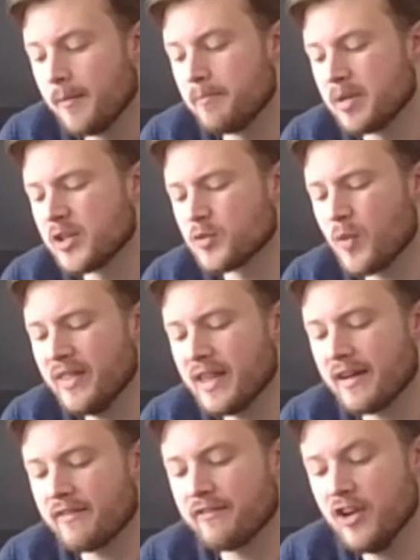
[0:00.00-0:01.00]
because when
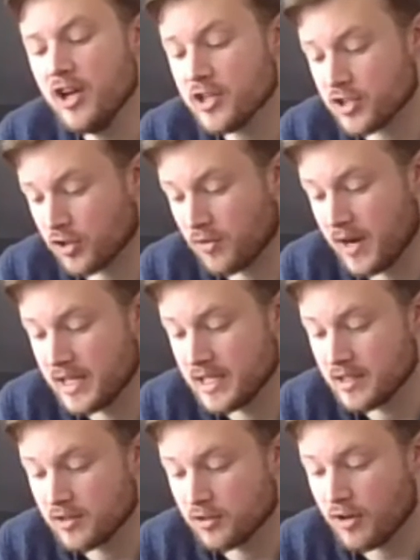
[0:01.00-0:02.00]
that first crate
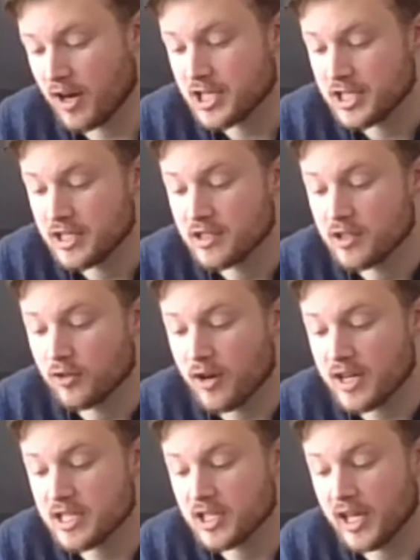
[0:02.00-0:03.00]

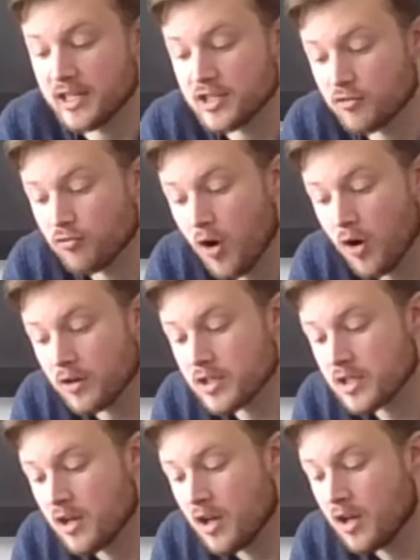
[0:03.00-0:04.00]
crashed against the
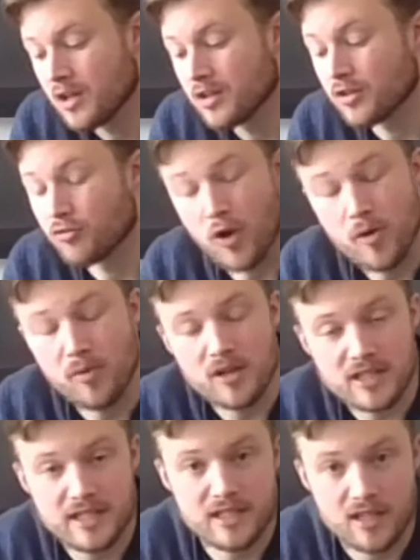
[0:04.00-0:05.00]
rocks, the
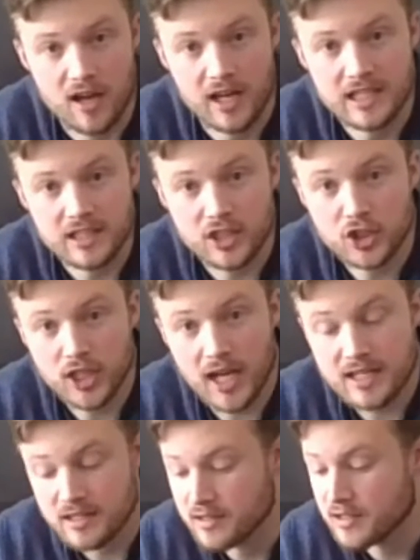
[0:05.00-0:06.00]
robot inside
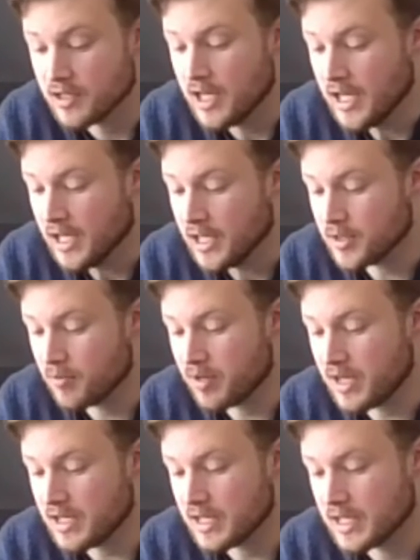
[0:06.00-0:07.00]
shattered to
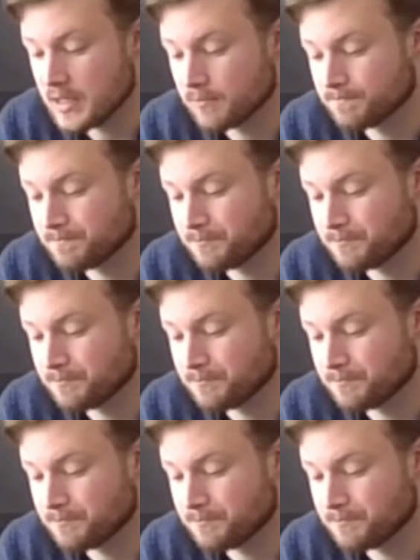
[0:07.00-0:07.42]
pieces.